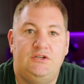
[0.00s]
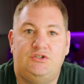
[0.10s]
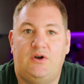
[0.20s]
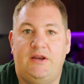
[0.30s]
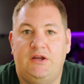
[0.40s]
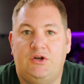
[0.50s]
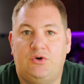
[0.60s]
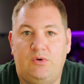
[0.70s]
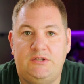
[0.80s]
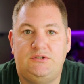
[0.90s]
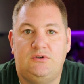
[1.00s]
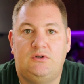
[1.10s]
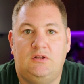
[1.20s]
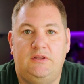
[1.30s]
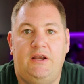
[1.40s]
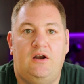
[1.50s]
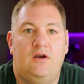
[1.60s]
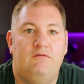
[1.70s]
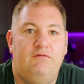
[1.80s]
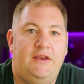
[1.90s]
ensuring crystal
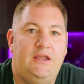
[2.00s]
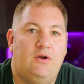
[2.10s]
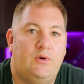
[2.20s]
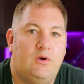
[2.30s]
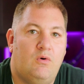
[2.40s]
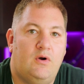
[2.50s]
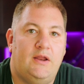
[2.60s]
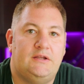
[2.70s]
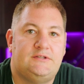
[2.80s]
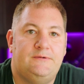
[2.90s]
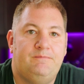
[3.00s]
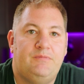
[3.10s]
clear video recordings.